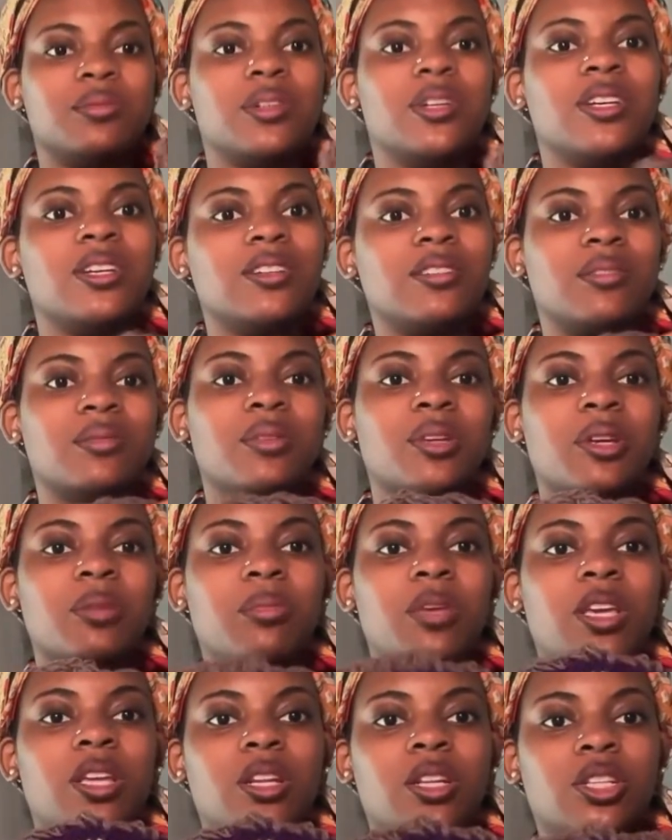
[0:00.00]
when you're
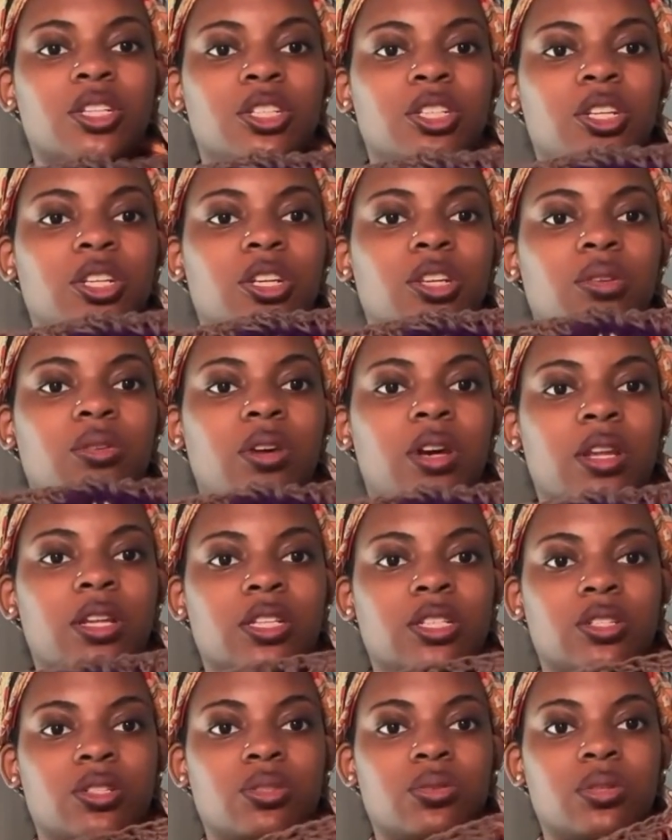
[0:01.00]
making a shirt, you gotta
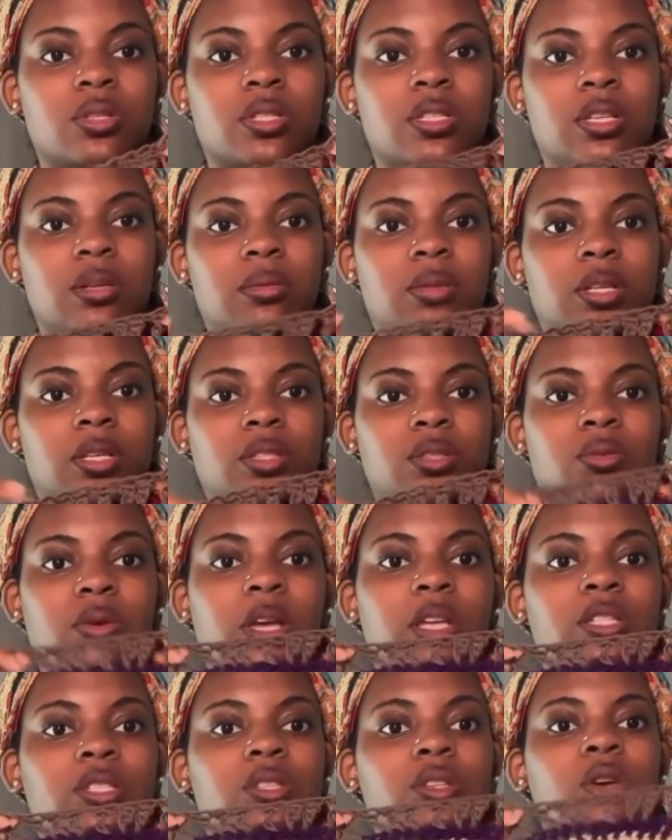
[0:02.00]
just do the same thing
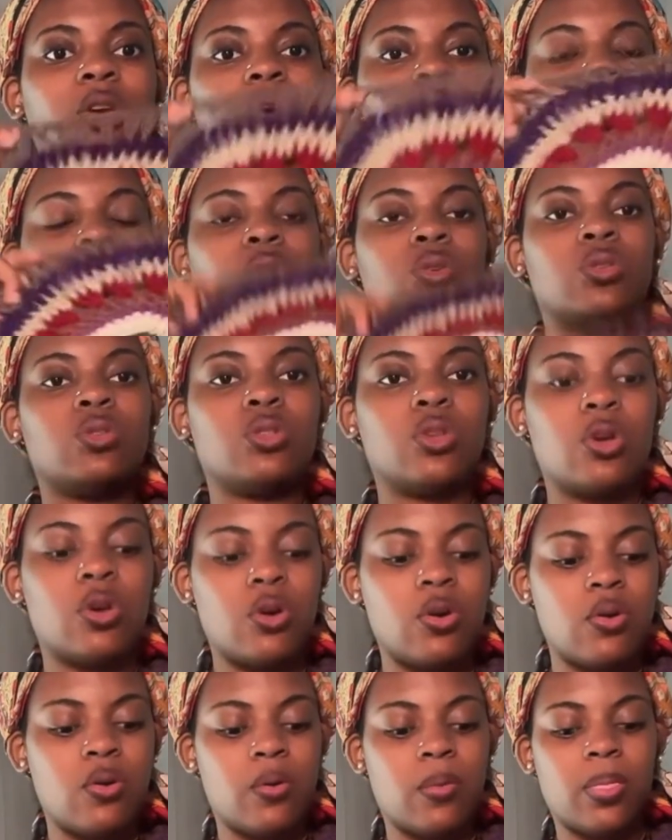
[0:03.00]
twice.
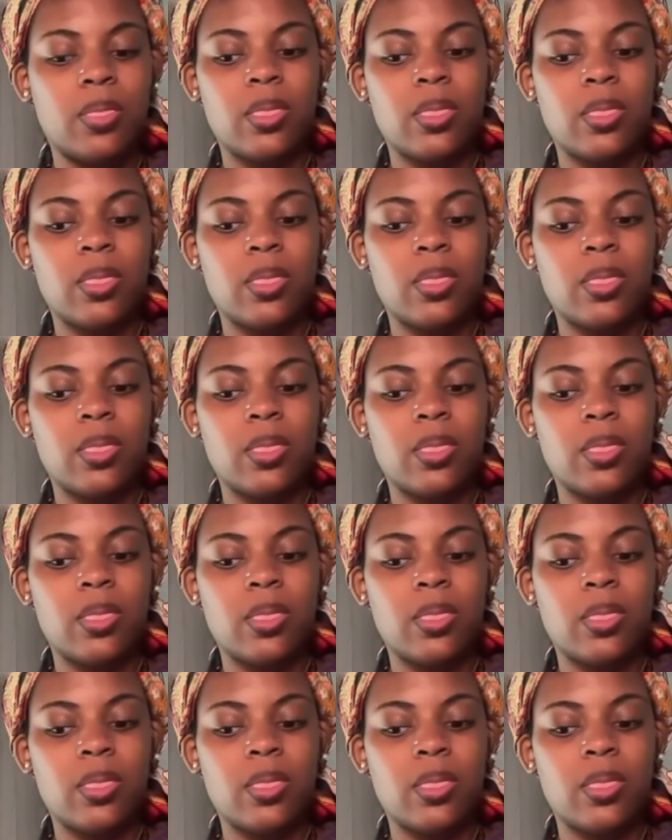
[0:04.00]
So